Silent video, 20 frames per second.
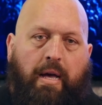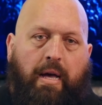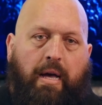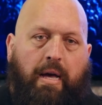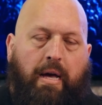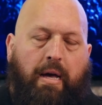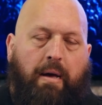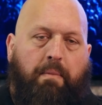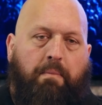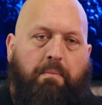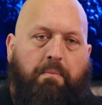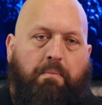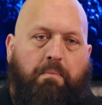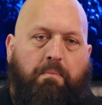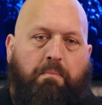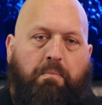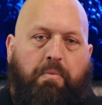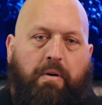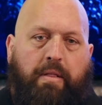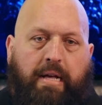
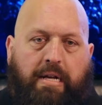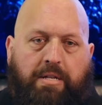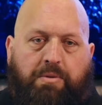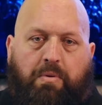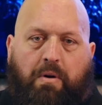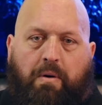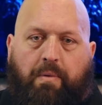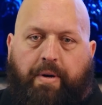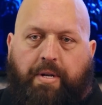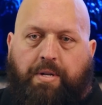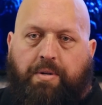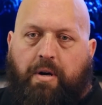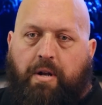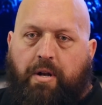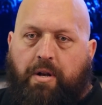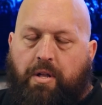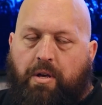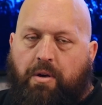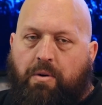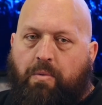But that's what we try
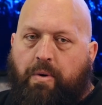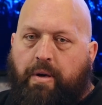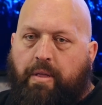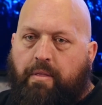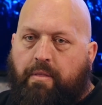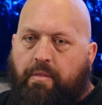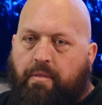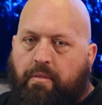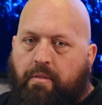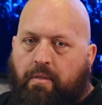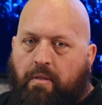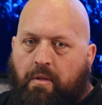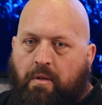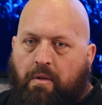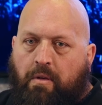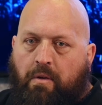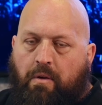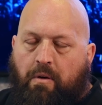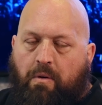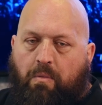to do with
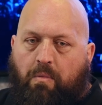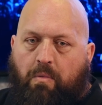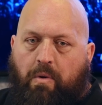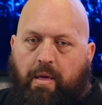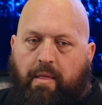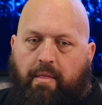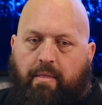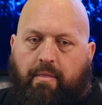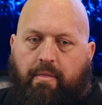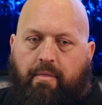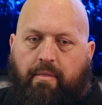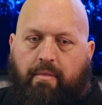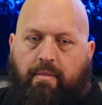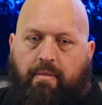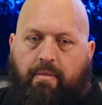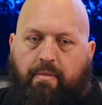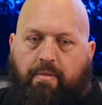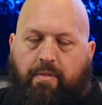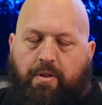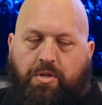
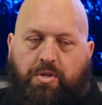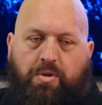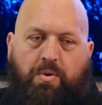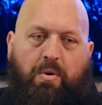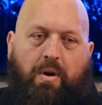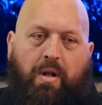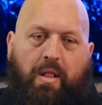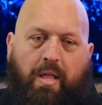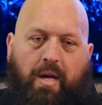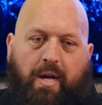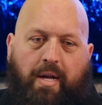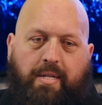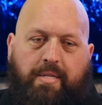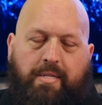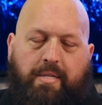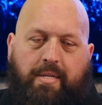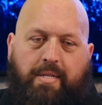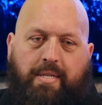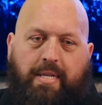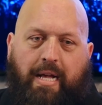the
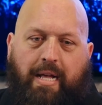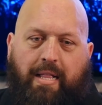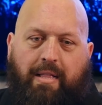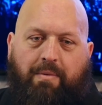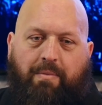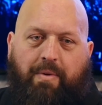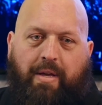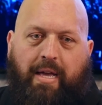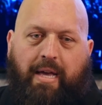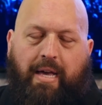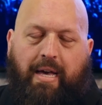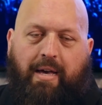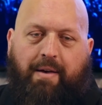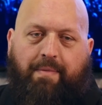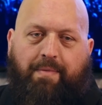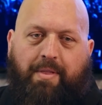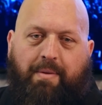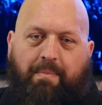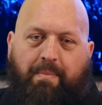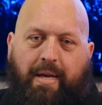storylines and the talent we
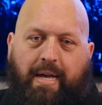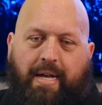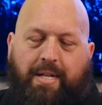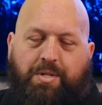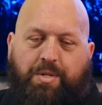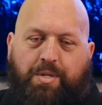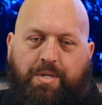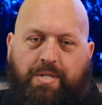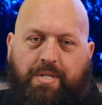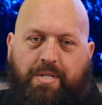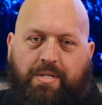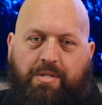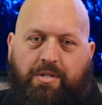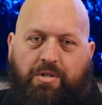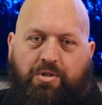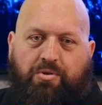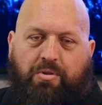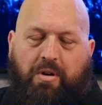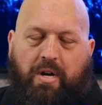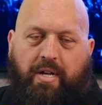have and the matches, is
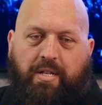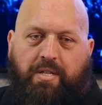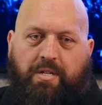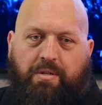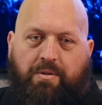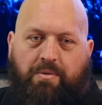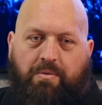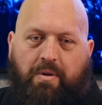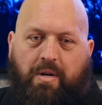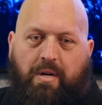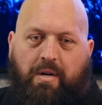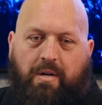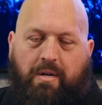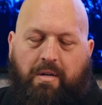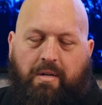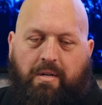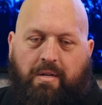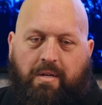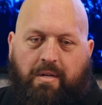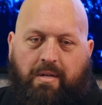to try
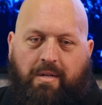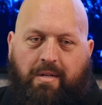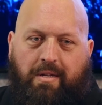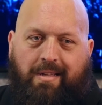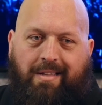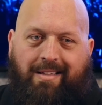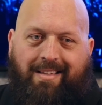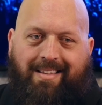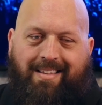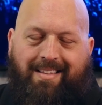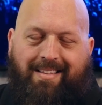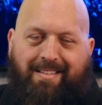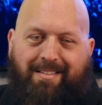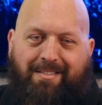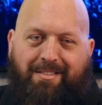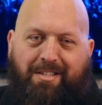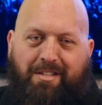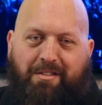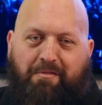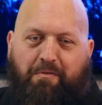to,
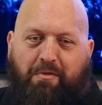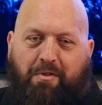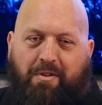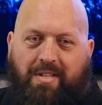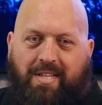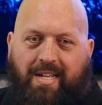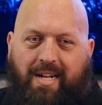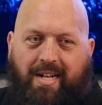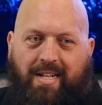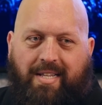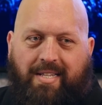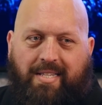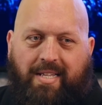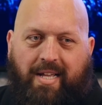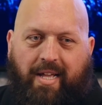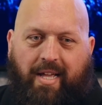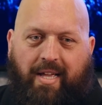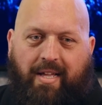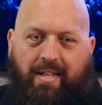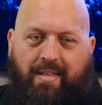just for a tiny
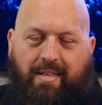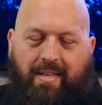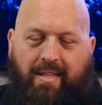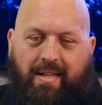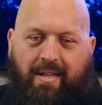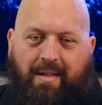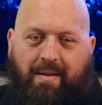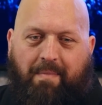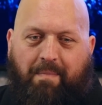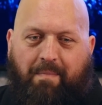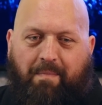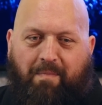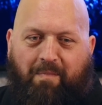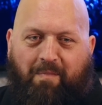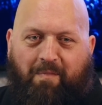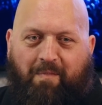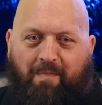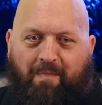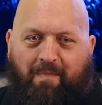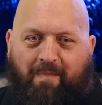second,
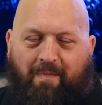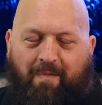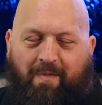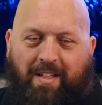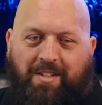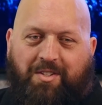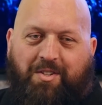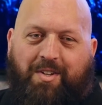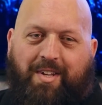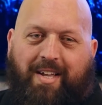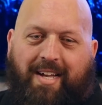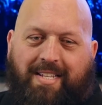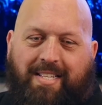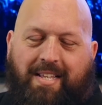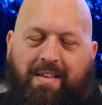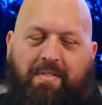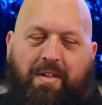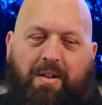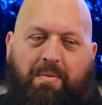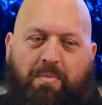let you
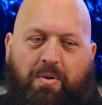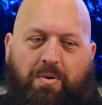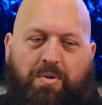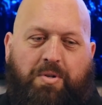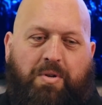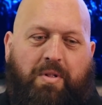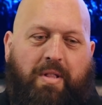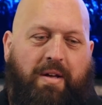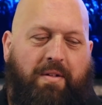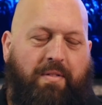guys have that emotional